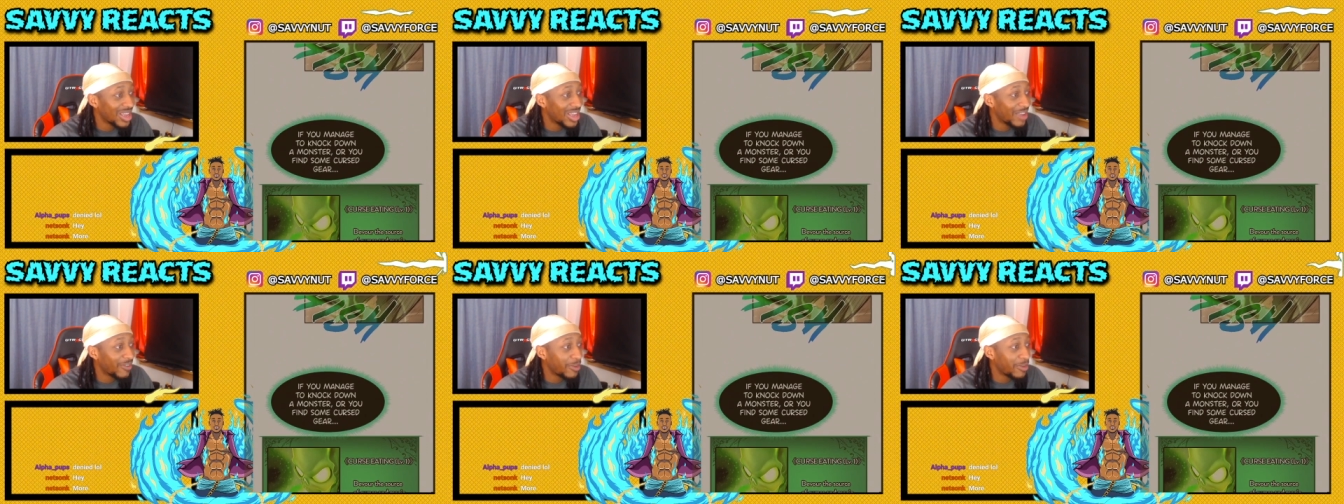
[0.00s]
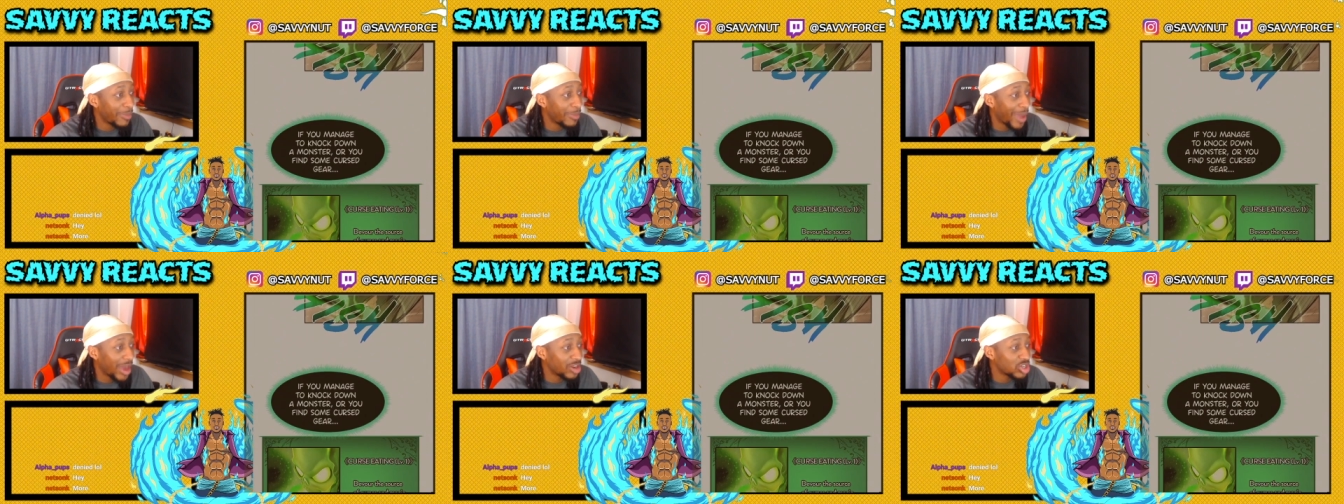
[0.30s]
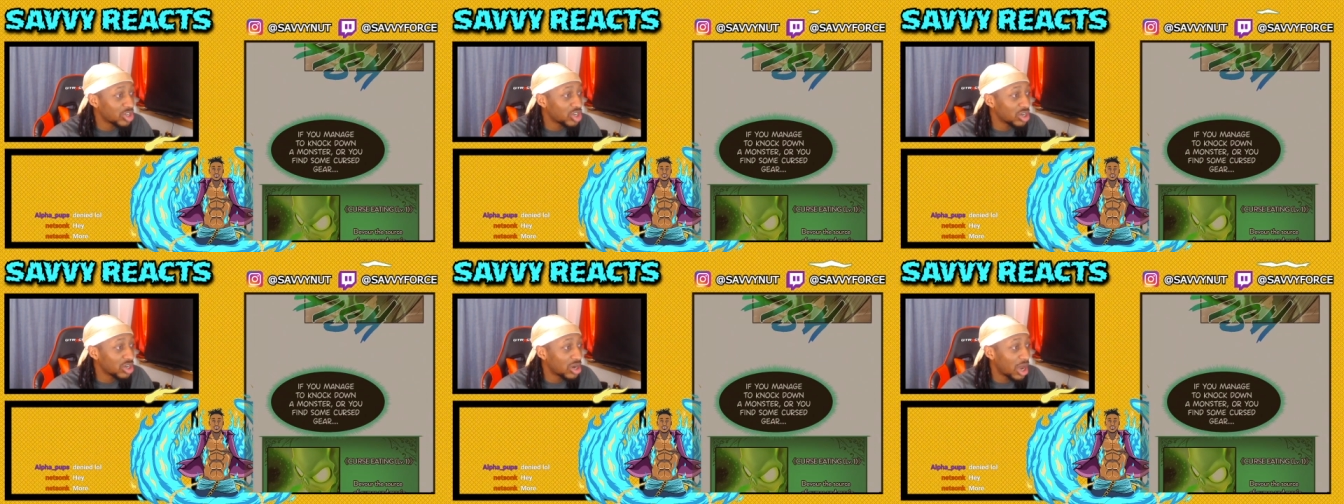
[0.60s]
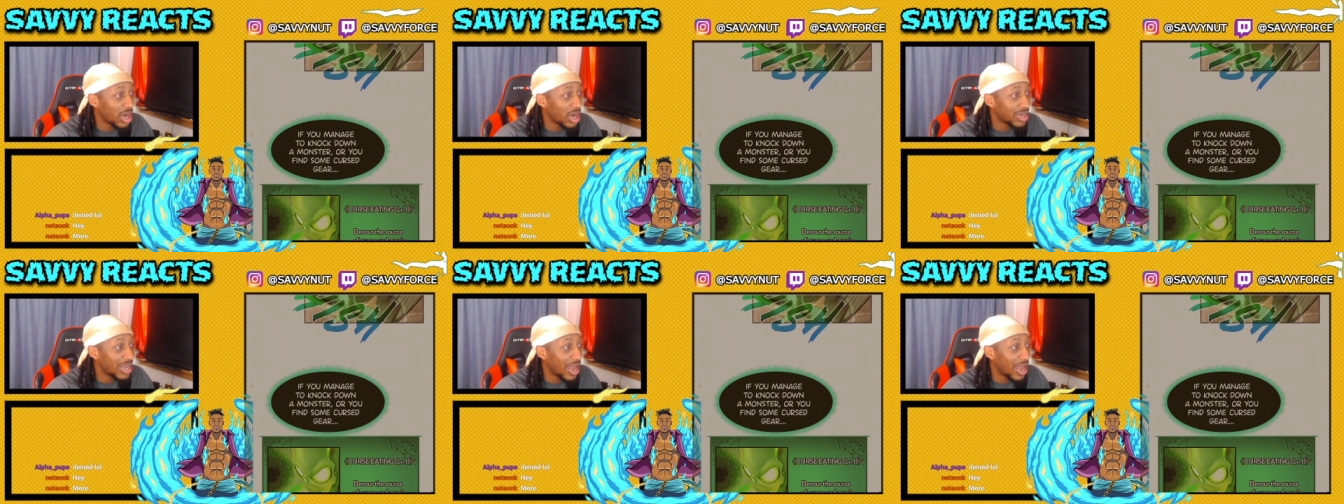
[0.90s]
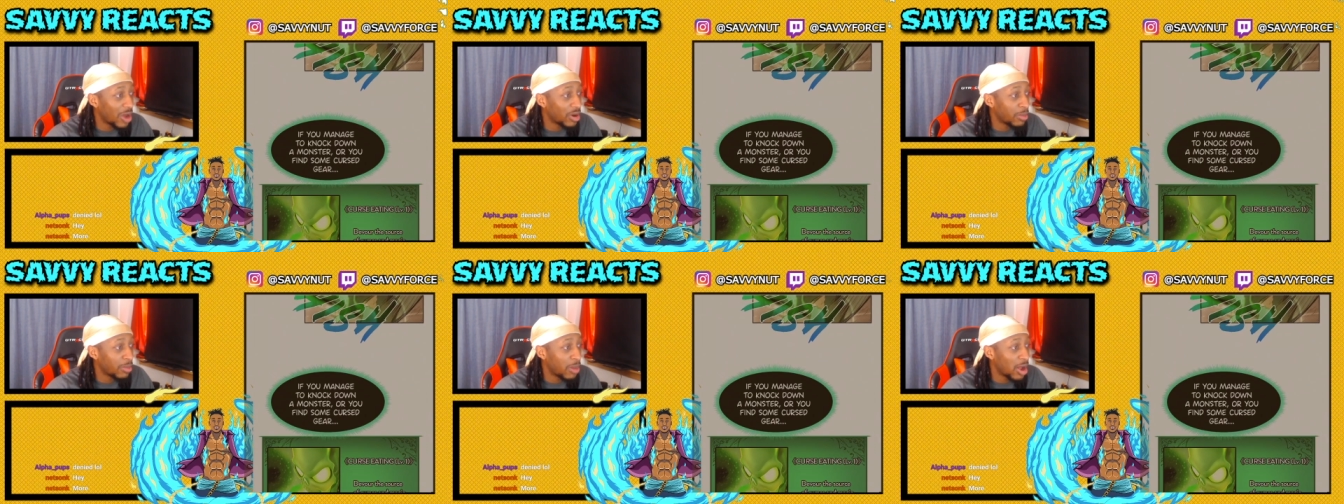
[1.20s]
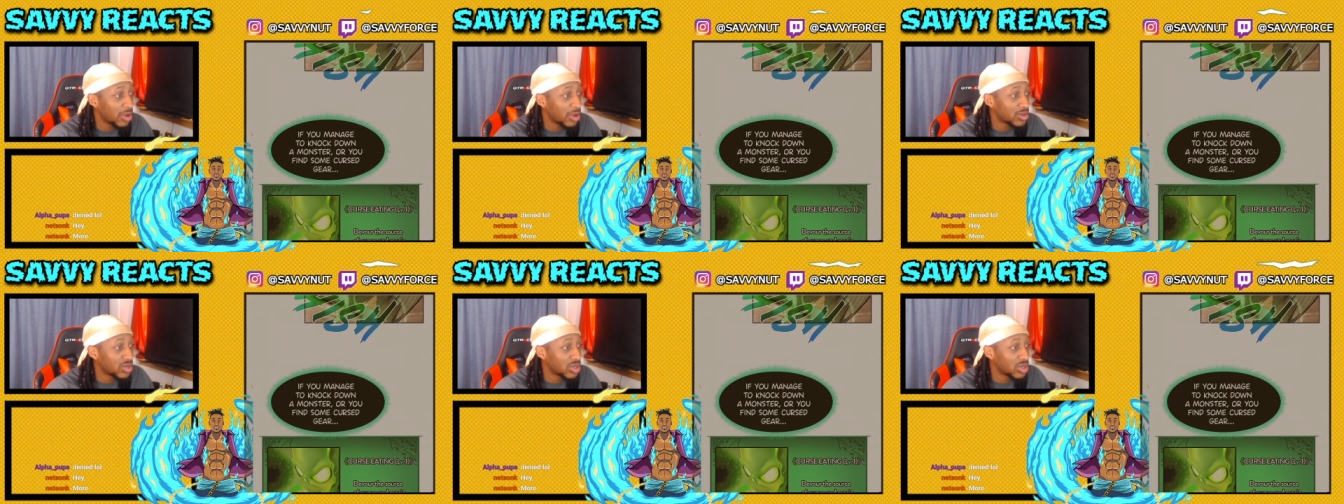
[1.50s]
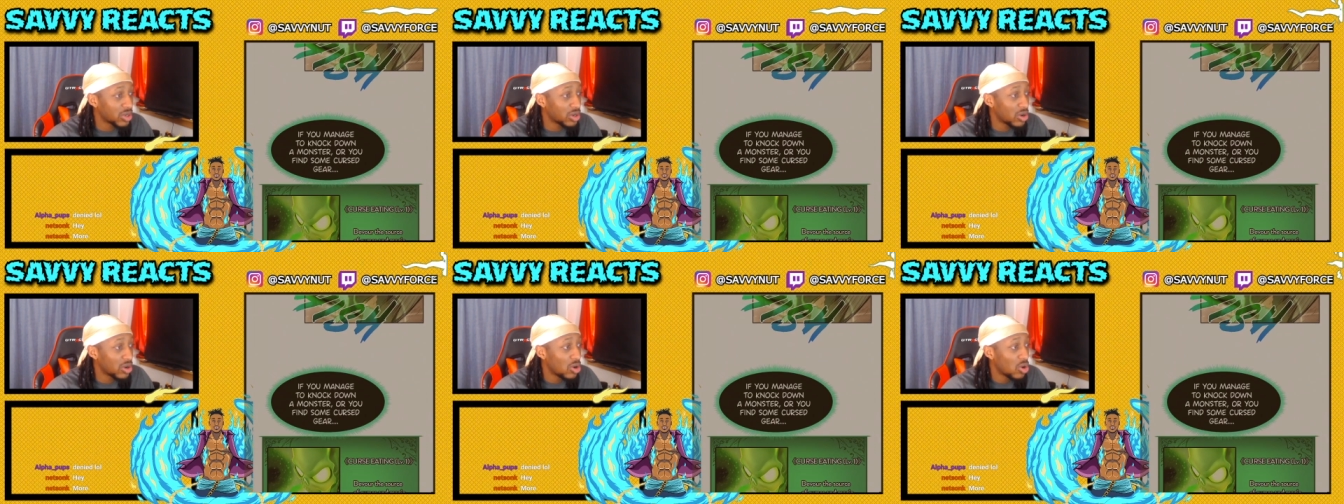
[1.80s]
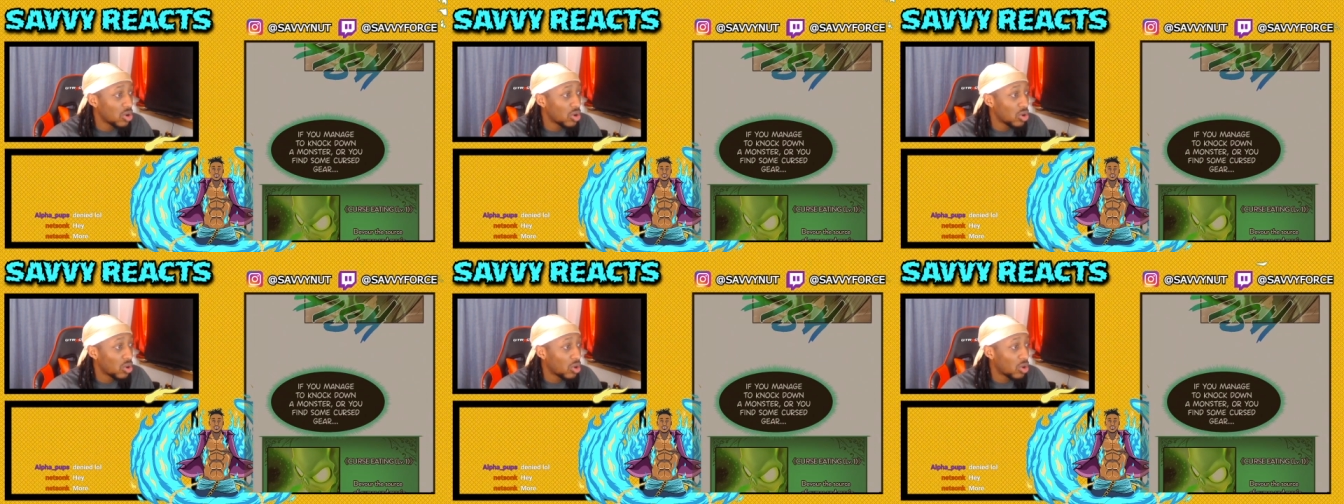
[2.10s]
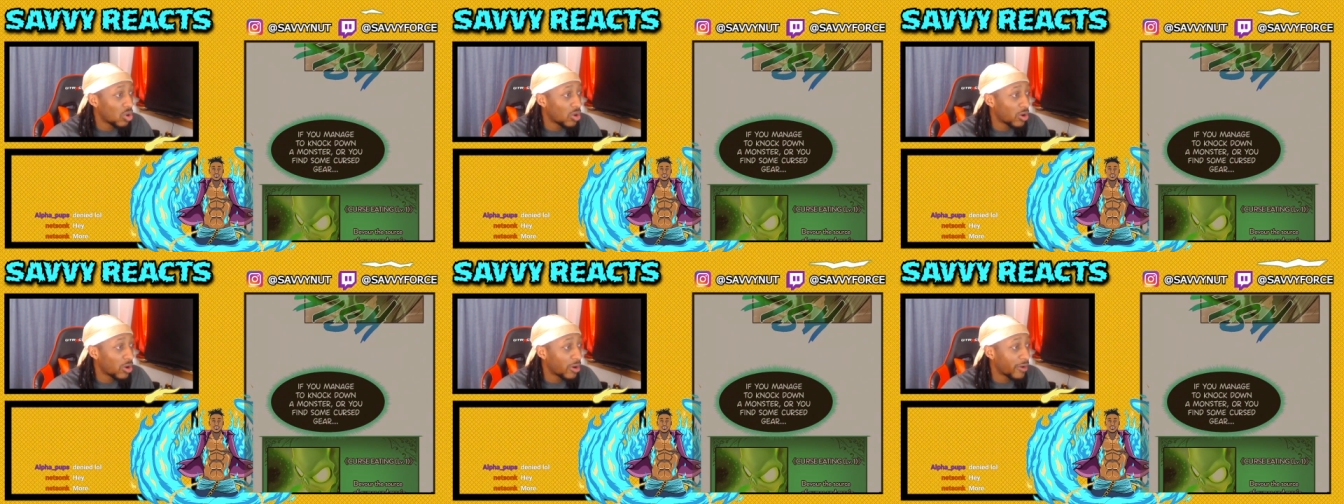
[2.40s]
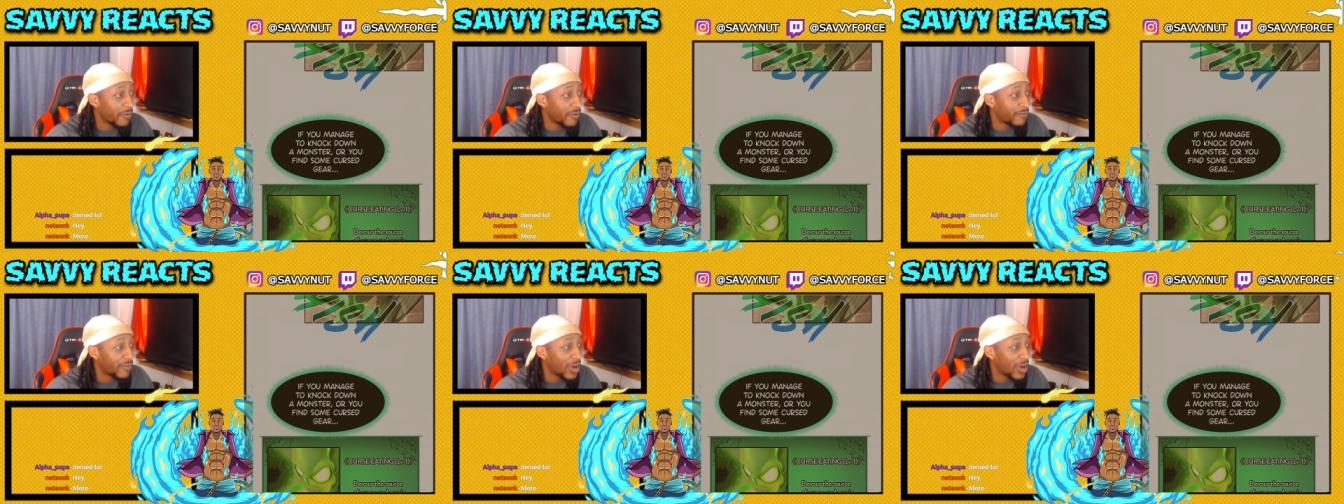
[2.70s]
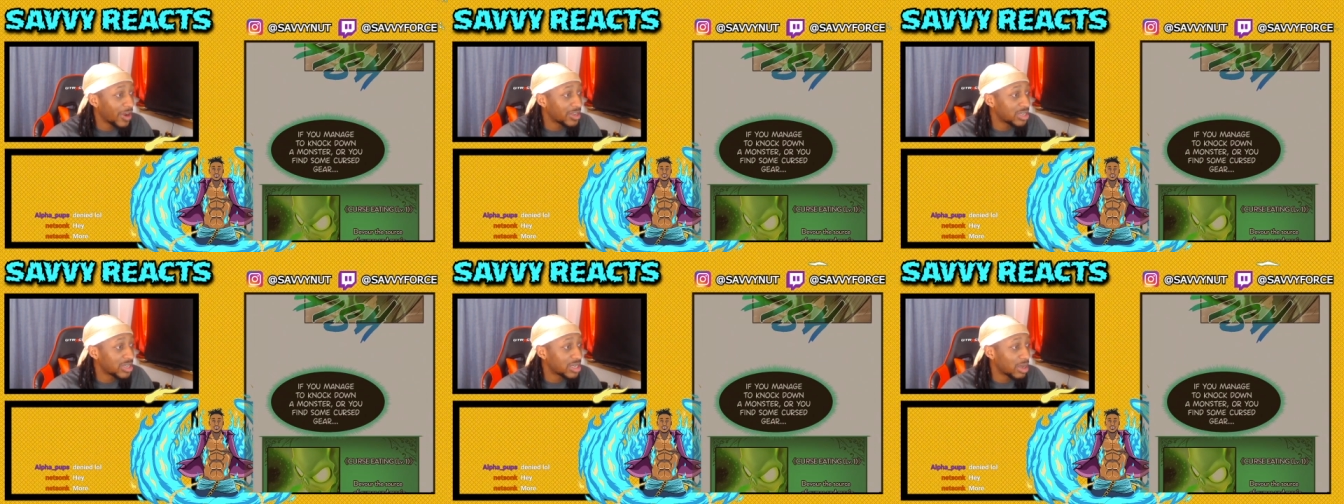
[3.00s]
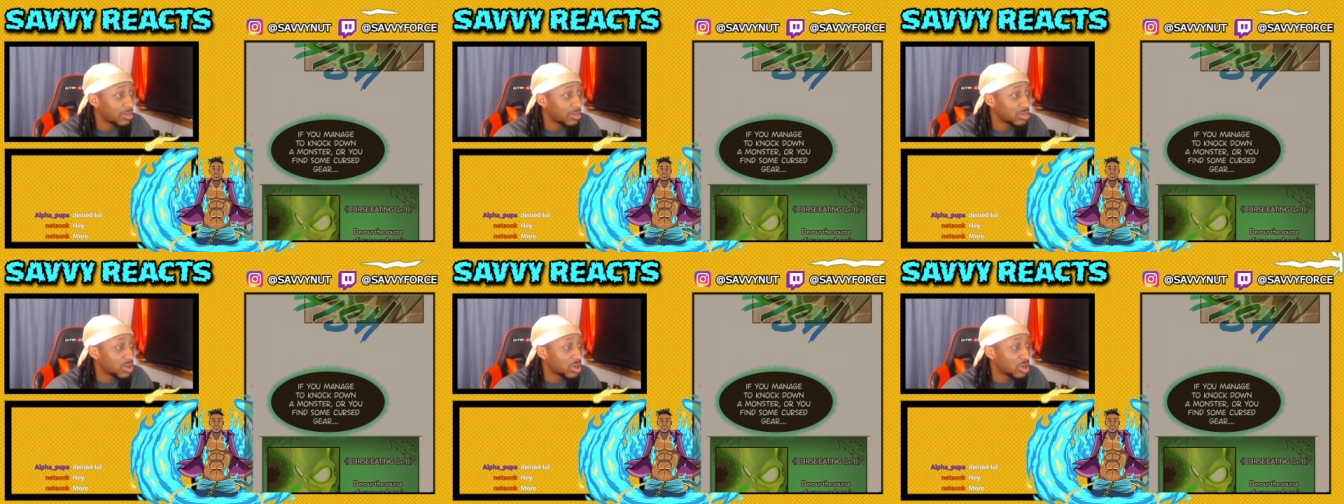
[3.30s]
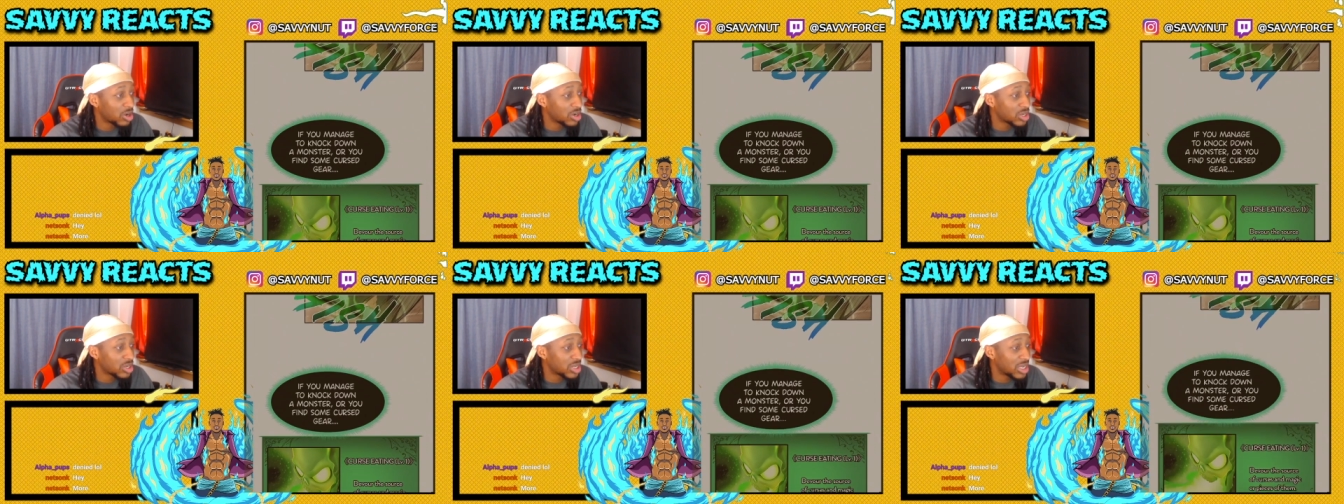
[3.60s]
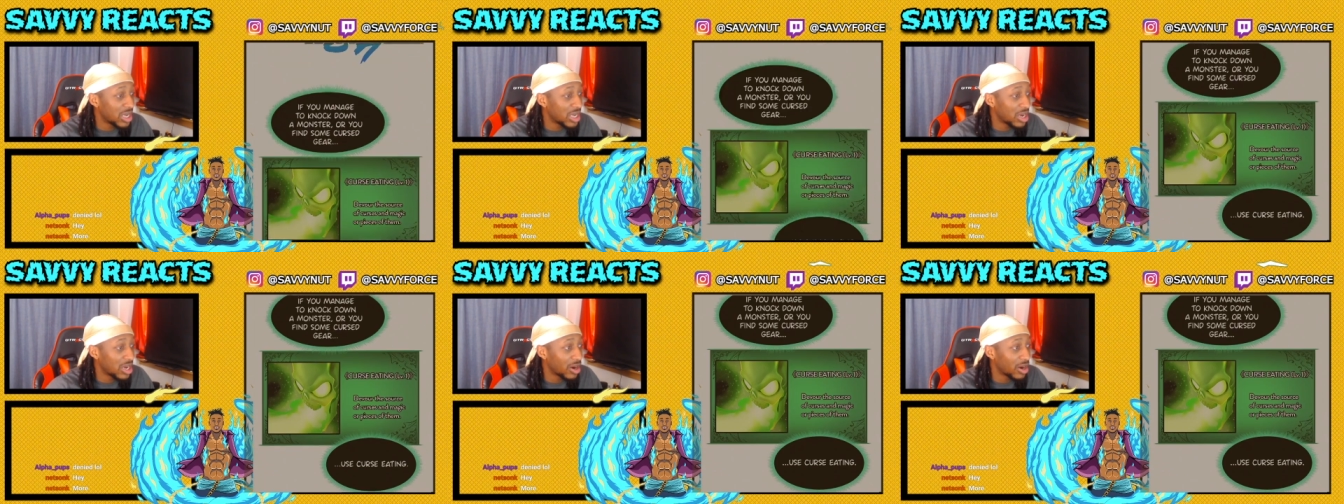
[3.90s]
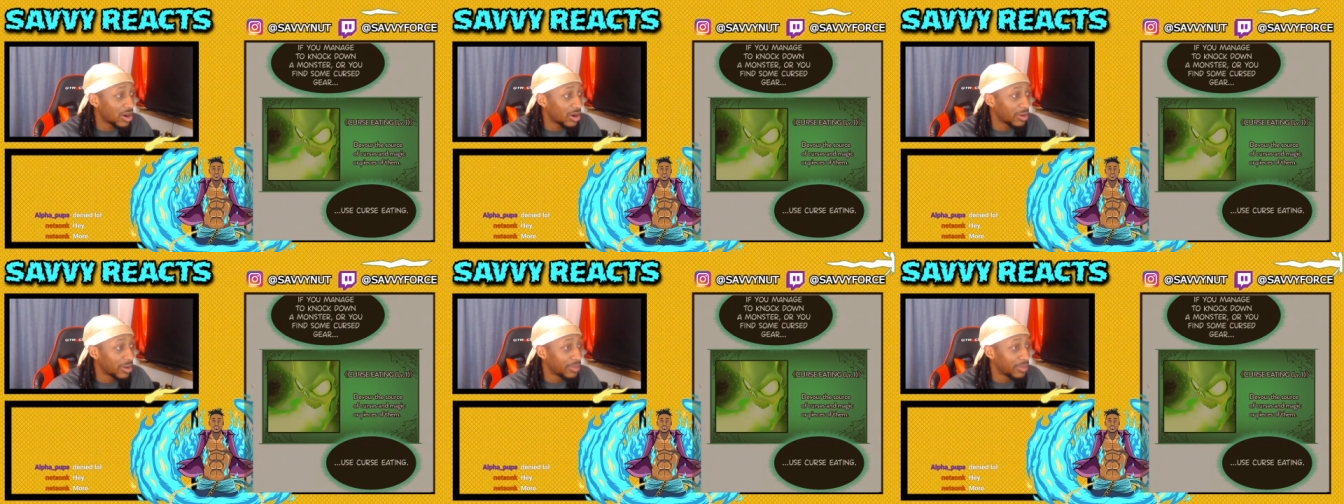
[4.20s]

If you manage to knock down a monster or find some cursed gear,